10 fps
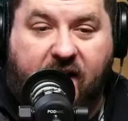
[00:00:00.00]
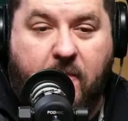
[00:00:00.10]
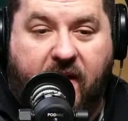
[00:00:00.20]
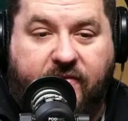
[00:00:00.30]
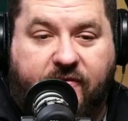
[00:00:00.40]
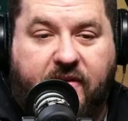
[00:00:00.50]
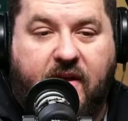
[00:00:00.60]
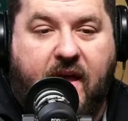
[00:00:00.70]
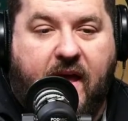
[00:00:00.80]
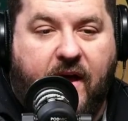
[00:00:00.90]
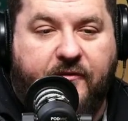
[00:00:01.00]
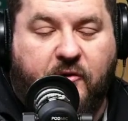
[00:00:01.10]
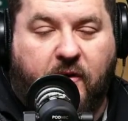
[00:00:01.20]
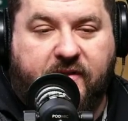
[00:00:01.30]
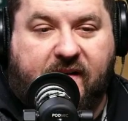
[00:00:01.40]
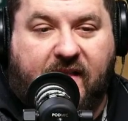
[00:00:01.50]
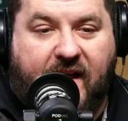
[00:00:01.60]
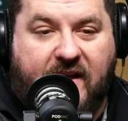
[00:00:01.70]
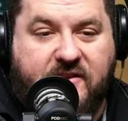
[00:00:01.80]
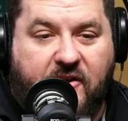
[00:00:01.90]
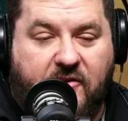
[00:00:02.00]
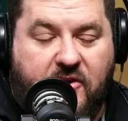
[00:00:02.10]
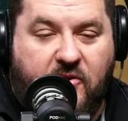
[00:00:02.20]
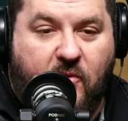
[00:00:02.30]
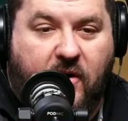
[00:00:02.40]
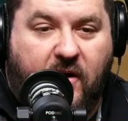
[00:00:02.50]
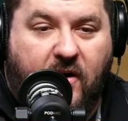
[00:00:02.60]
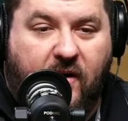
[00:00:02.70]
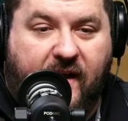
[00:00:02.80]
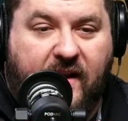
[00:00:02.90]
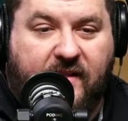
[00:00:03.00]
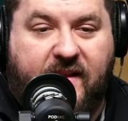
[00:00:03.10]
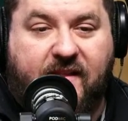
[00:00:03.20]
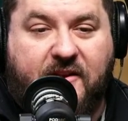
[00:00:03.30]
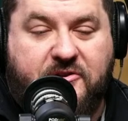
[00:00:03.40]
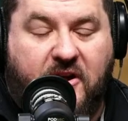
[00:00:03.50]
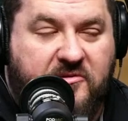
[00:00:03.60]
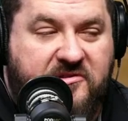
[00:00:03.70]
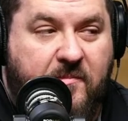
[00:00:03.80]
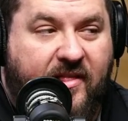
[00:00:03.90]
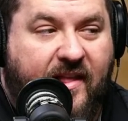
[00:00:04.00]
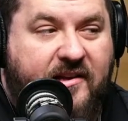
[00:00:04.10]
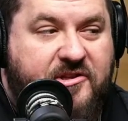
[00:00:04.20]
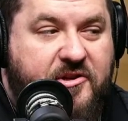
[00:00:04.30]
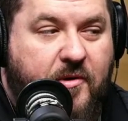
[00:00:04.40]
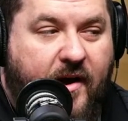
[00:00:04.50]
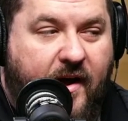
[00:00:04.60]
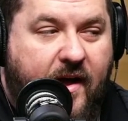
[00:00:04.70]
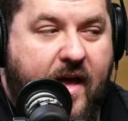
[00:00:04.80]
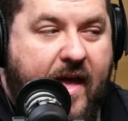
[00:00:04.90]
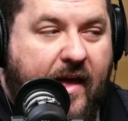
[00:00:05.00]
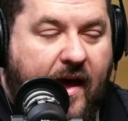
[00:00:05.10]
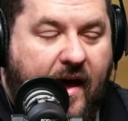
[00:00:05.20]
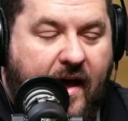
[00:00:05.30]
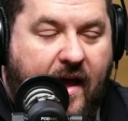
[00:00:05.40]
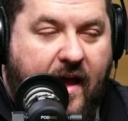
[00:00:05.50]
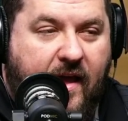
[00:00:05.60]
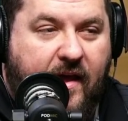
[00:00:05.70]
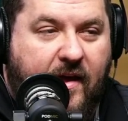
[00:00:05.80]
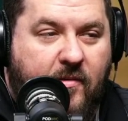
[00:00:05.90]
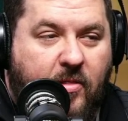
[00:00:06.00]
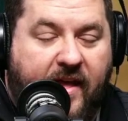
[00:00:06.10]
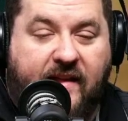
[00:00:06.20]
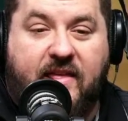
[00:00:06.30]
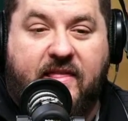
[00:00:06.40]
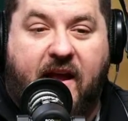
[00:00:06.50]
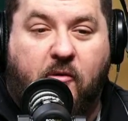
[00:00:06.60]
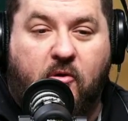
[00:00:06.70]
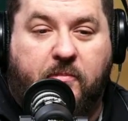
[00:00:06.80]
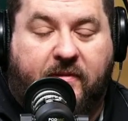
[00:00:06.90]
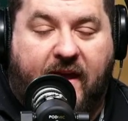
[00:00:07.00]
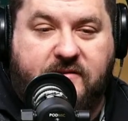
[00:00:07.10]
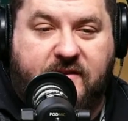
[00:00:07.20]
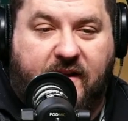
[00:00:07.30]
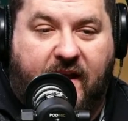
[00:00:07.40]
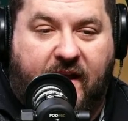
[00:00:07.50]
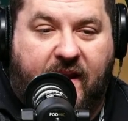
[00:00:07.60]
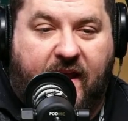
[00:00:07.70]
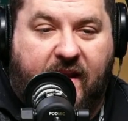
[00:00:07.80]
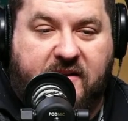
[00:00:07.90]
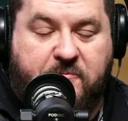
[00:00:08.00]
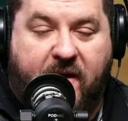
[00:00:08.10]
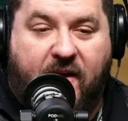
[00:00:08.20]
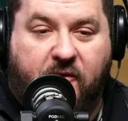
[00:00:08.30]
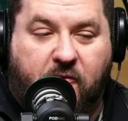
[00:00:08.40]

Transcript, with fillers: commits have joined the class. I know you are kind of leading that charge. What's it been like to lengthen that group text and expand the